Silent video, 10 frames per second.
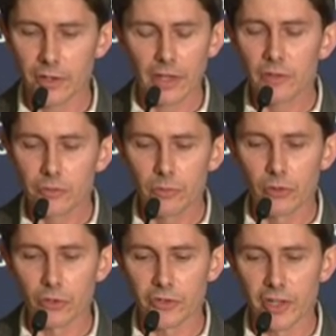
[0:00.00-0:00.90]
gave it some
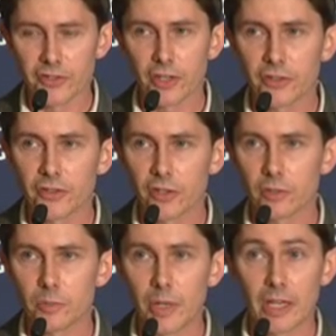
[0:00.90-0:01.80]
thought, and I started
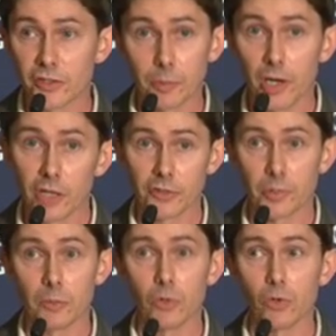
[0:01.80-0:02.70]
to pick it apart a
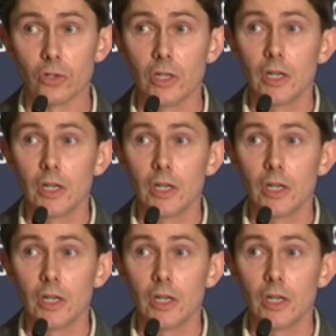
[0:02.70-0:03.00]
bit more.